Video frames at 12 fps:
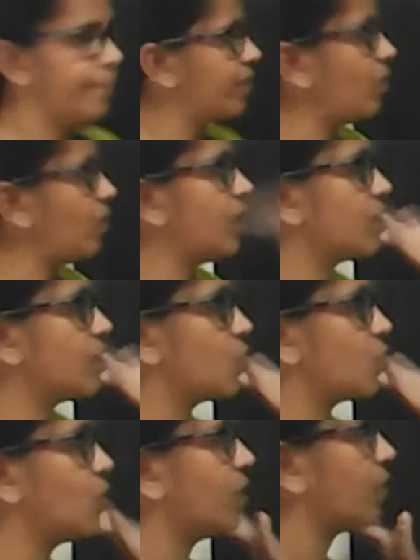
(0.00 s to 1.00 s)
Now let us
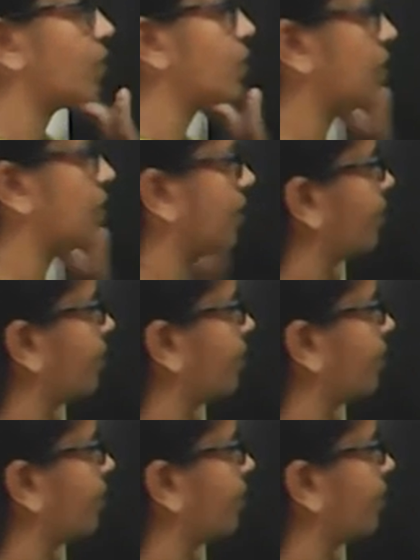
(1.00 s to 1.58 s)
do the question.